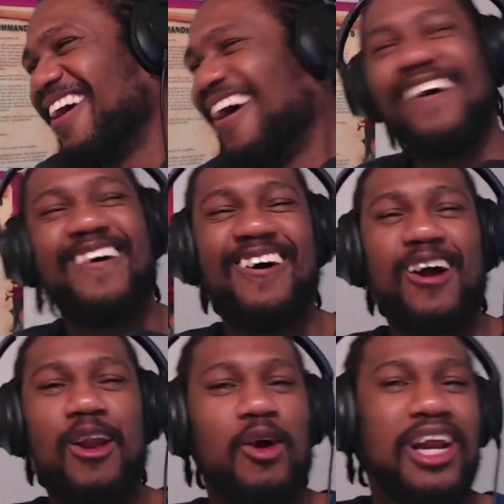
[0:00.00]
Oh,
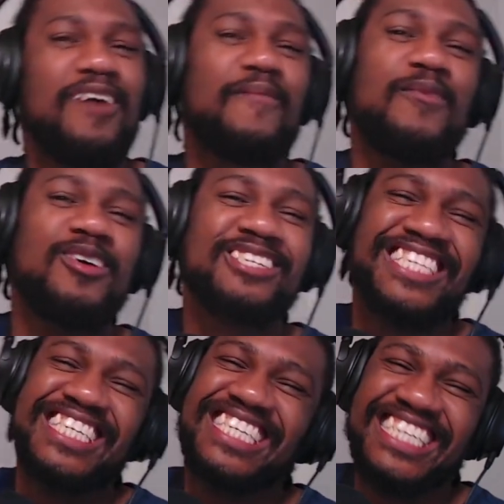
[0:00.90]
Lord have
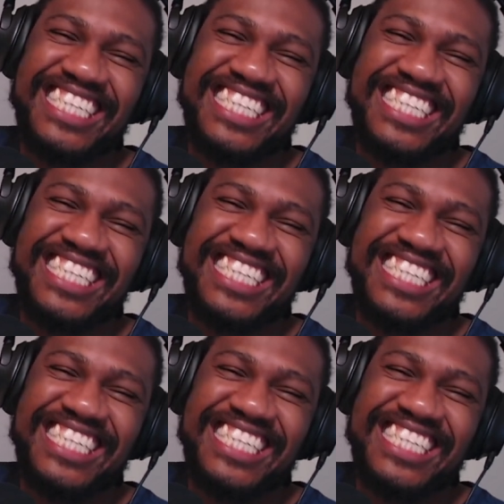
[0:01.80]
mercy.